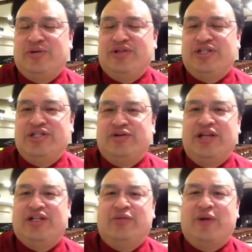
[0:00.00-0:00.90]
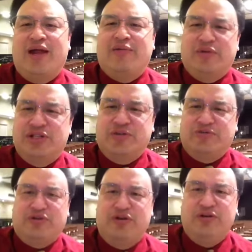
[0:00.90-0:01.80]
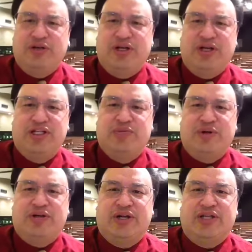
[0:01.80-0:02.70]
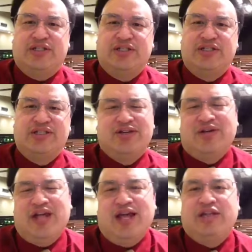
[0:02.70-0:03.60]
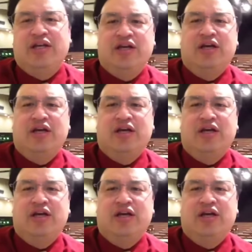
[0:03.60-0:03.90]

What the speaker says: you just don't get the right worshipful experience. So again,